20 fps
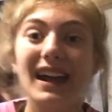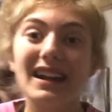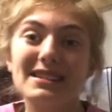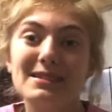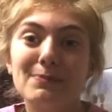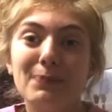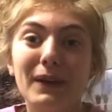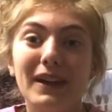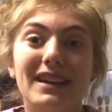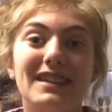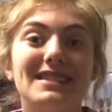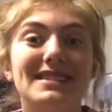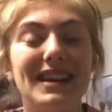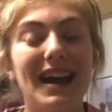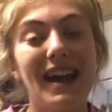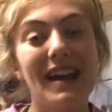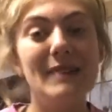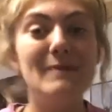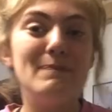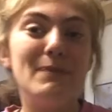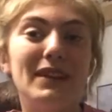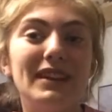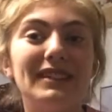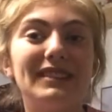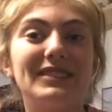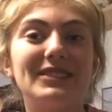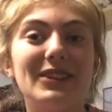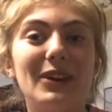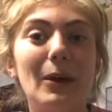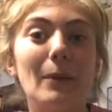got to play a giant
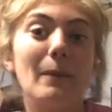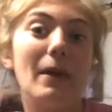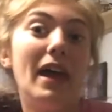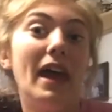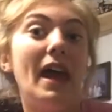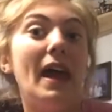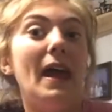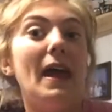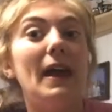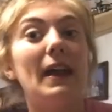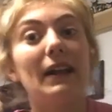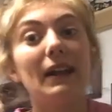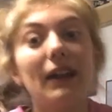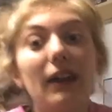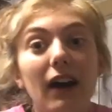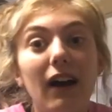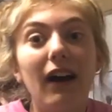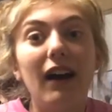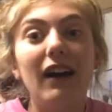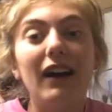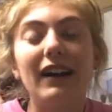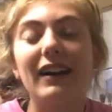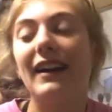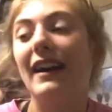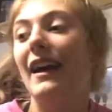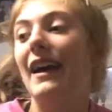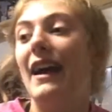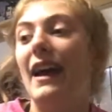bass drum and a gong,